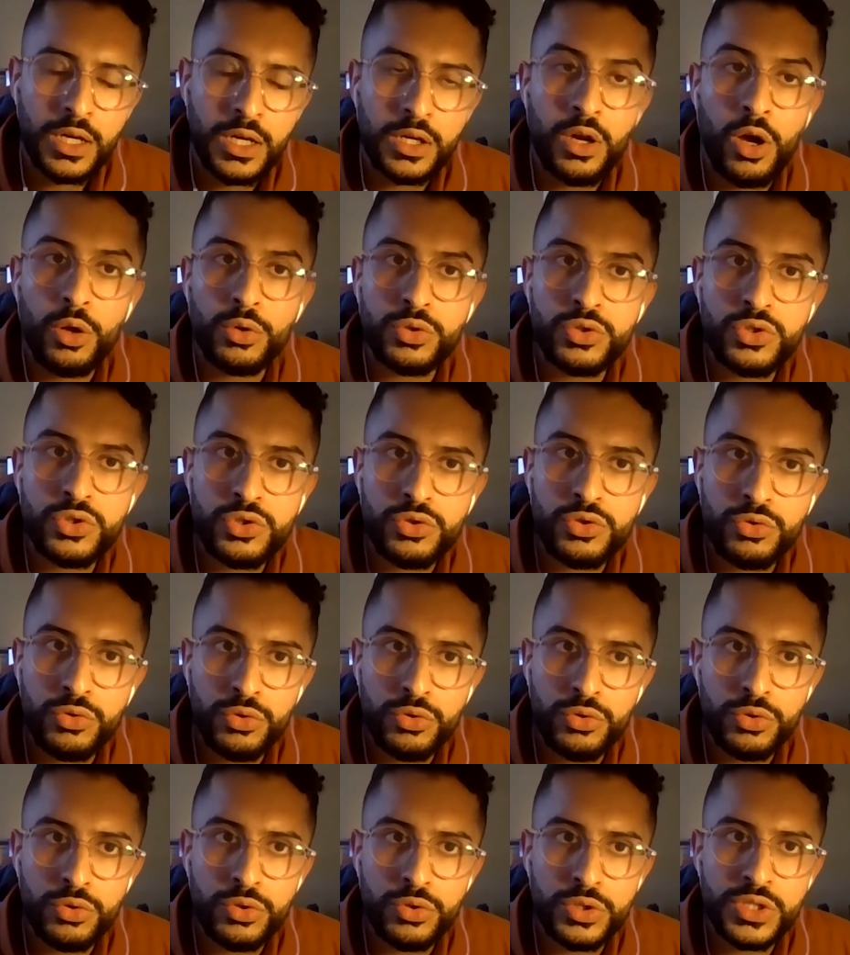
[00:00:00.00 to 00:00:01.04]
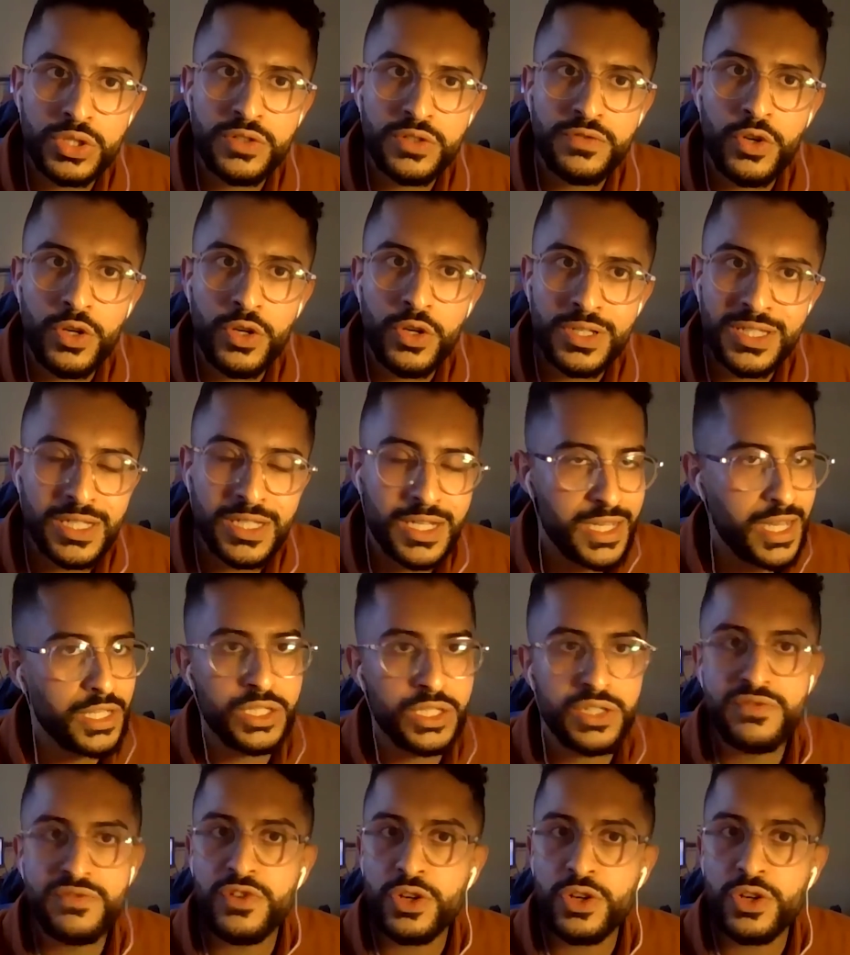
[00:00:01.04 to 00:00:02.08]
cultural diversity and
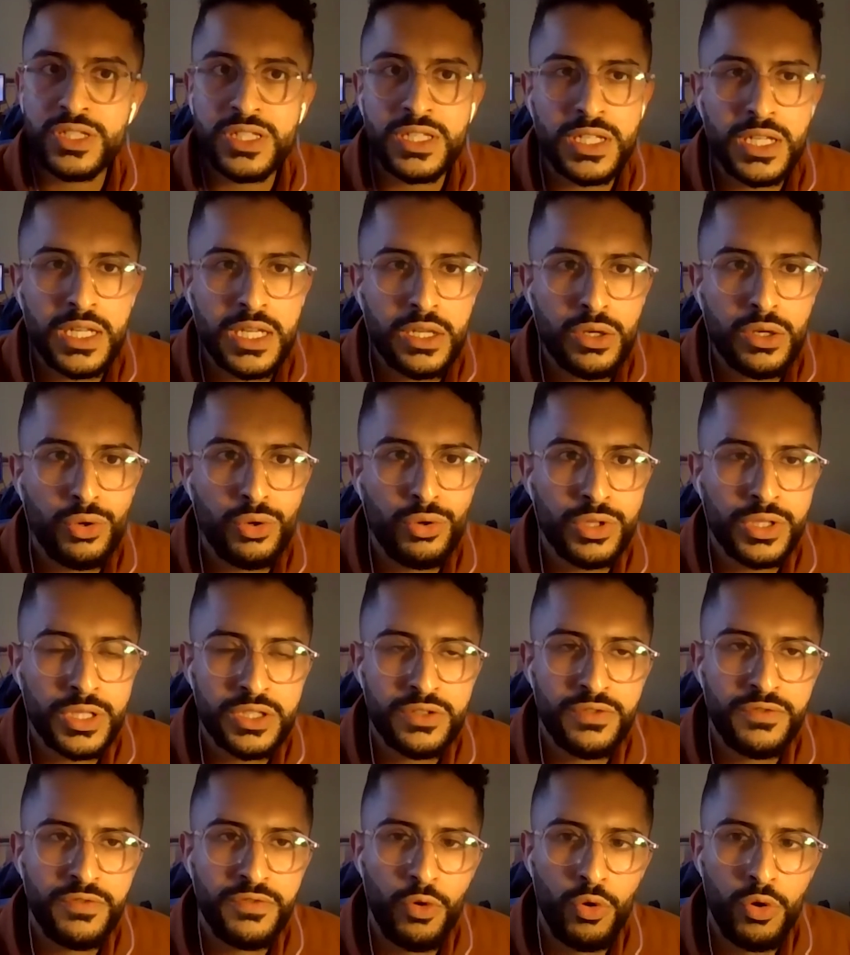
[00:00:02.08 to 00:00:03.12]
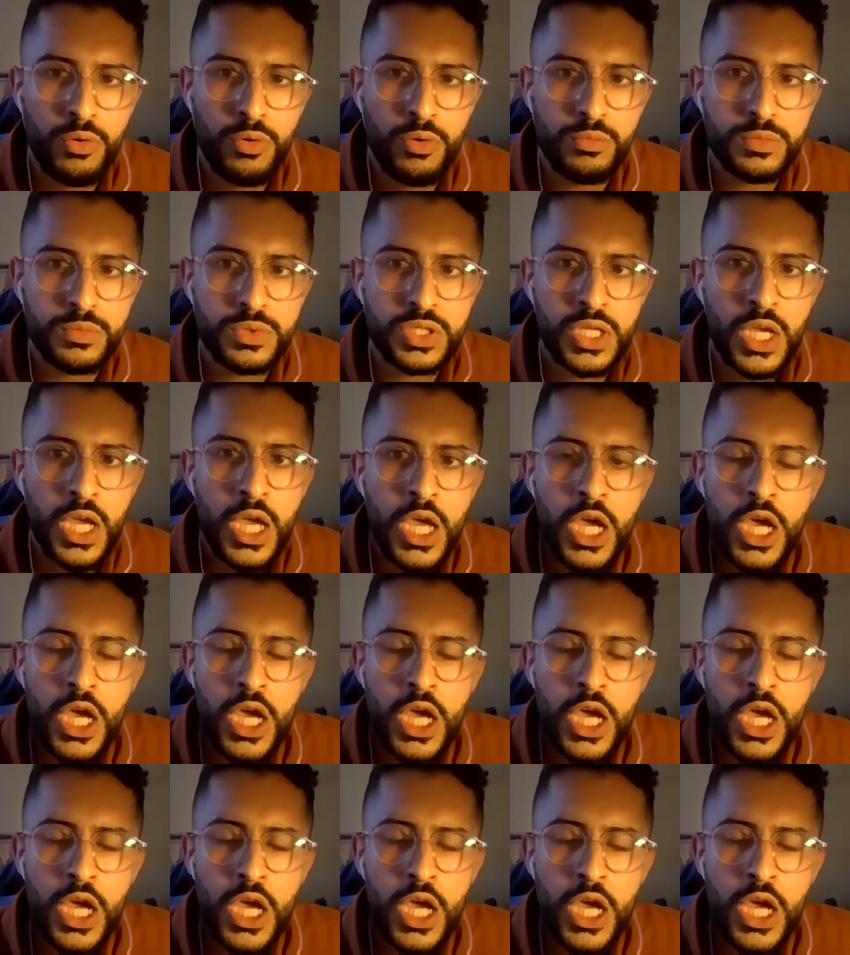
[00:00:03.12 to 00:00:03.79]
diversity in all its forms.